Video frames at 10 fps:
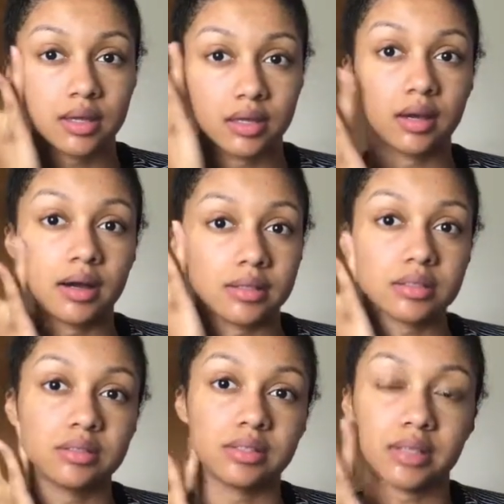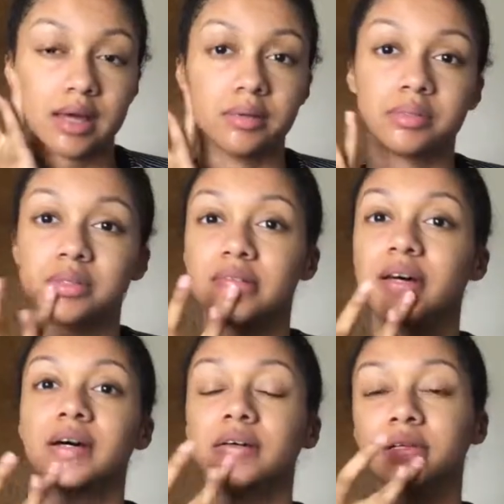And it also just helps
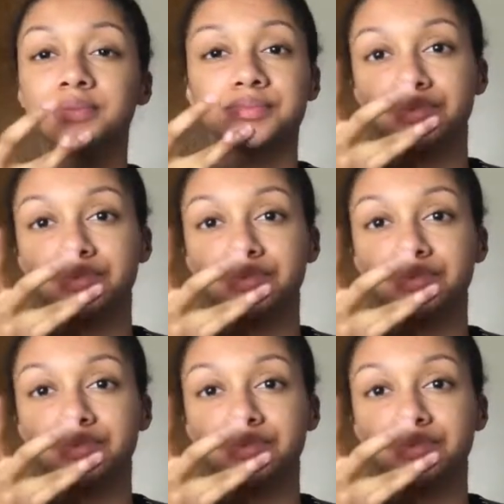to